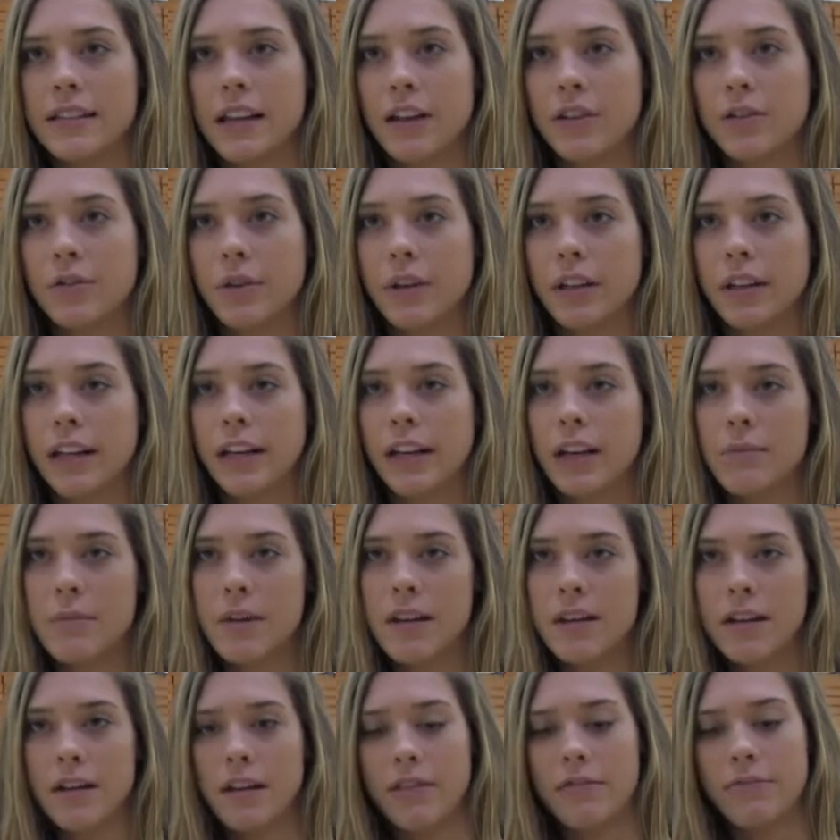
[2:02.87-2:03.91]
deltoid
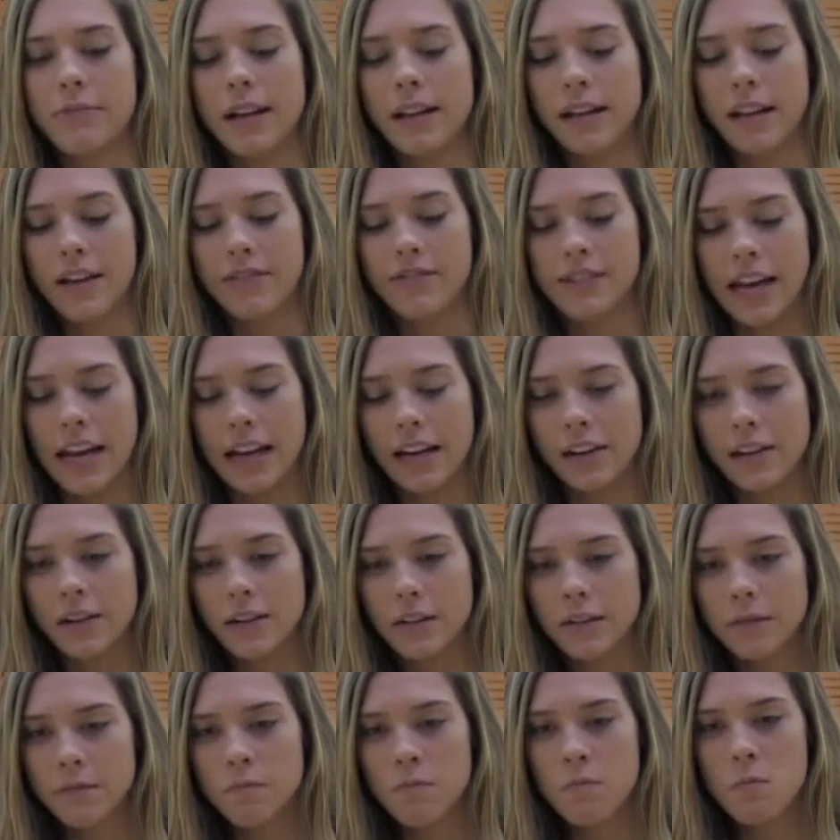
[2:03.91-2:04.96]
ligament of my left ankle.